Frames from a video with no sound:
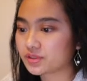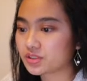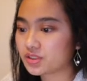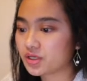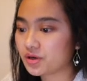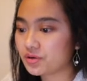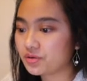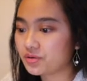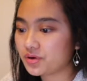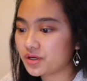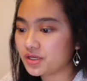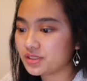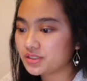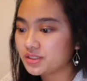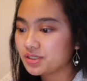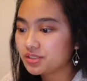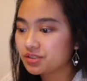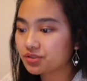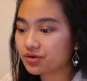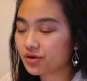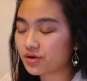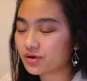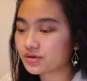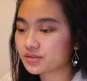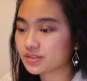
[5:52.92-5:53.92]
So it
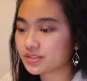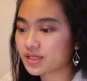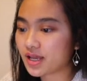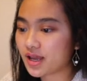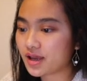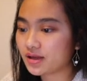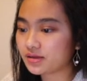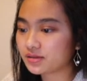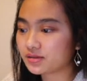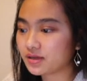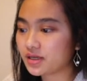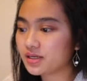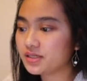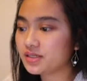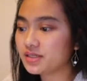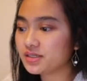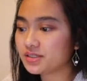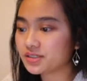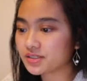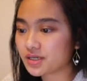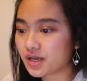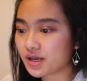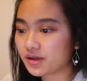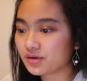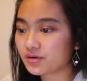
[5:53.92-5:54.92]
is
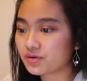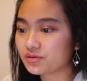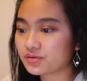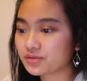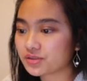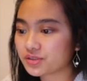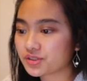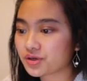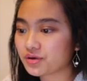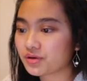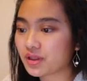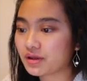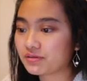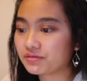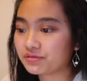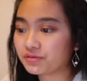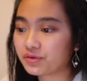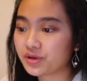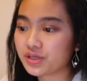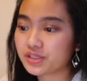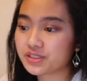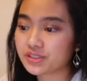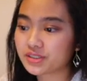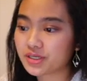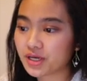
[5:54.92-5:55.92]
set also like
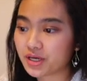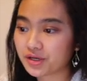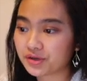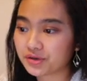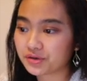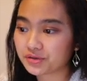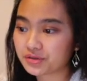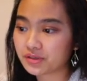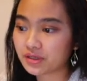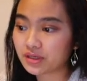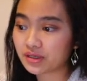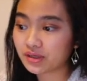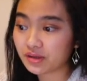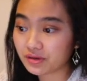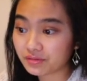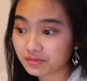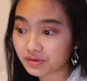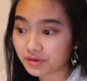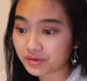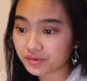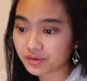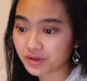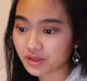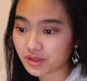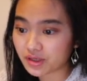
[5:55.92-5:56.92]
free standard
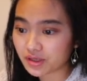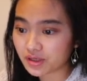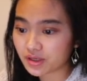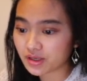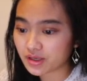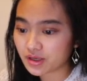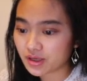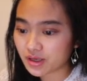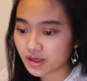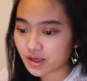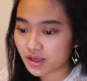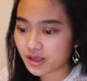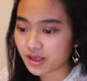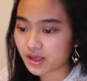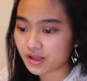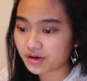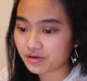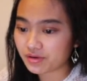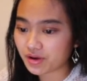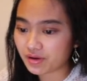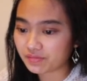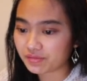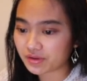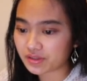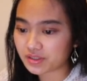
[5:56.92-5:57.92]
delivery, and
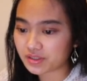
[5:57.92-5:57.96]
you have the